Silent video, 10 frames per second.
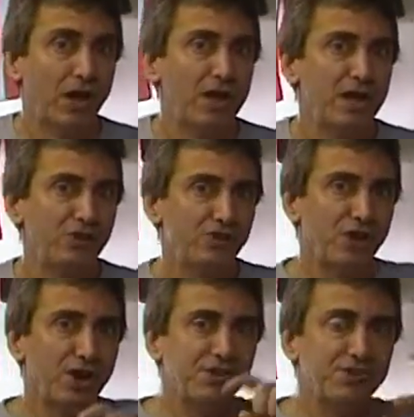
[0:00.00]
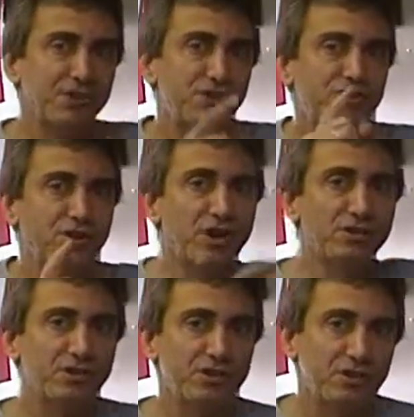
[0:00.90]
I hear Johnson and
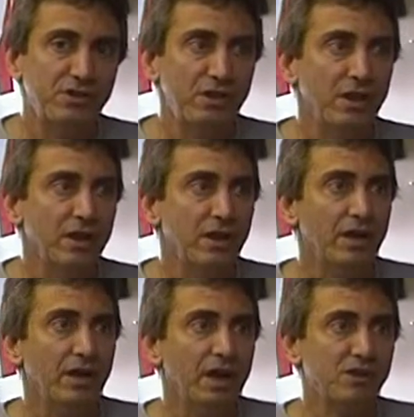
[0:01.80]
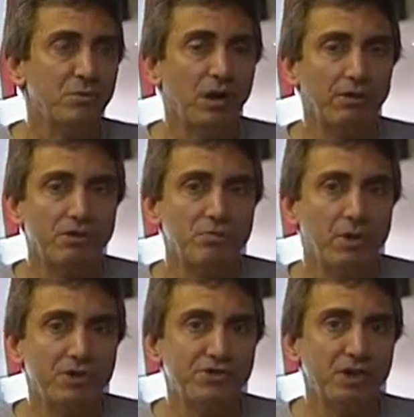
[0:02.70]
Johnson, as well as
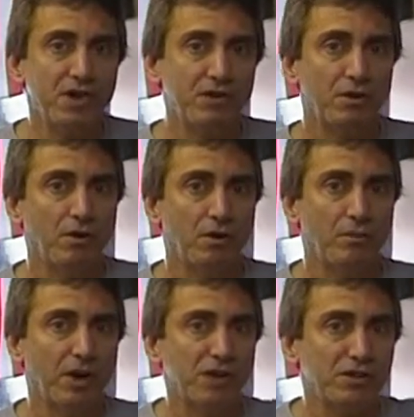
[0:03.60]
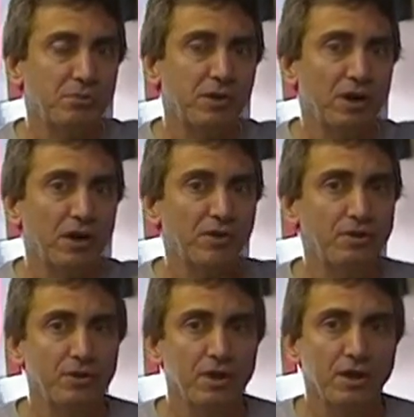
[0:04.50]
Monsanto and possibly
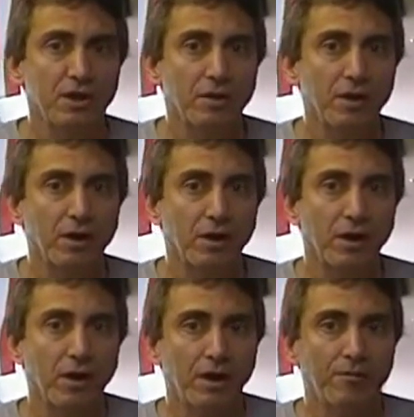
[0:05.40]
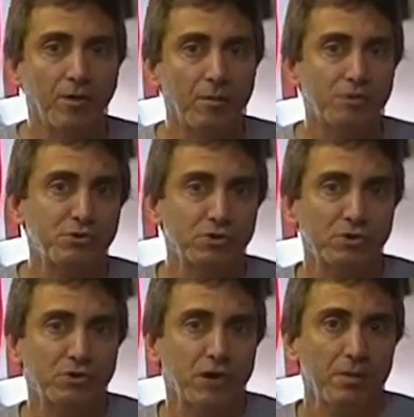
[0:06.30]
other uh,
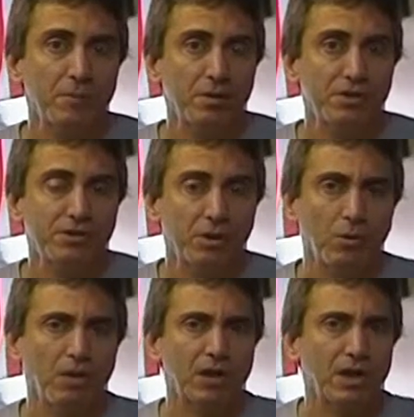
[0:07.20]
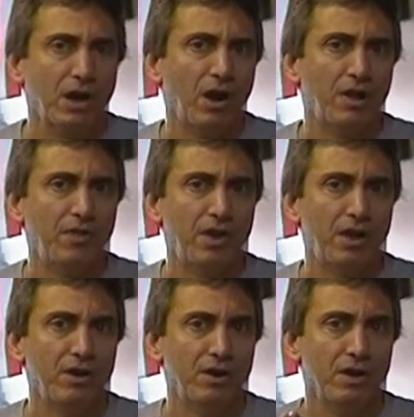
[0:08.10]
pharmaceutical companies, are working on
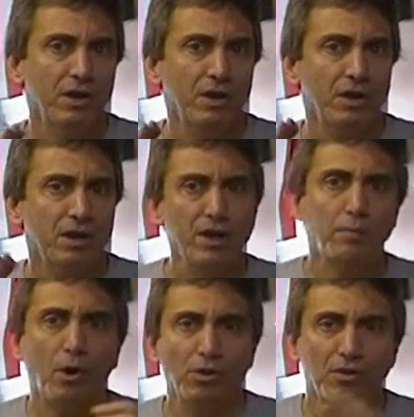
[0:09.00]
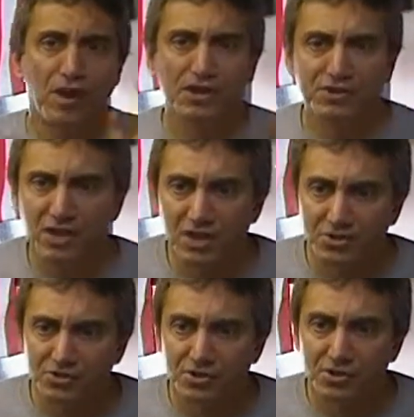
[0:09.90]
their Ebola
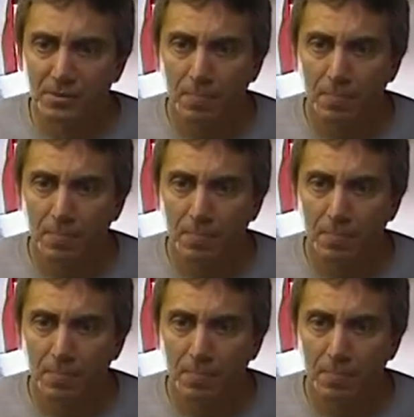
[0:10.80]
vaccines.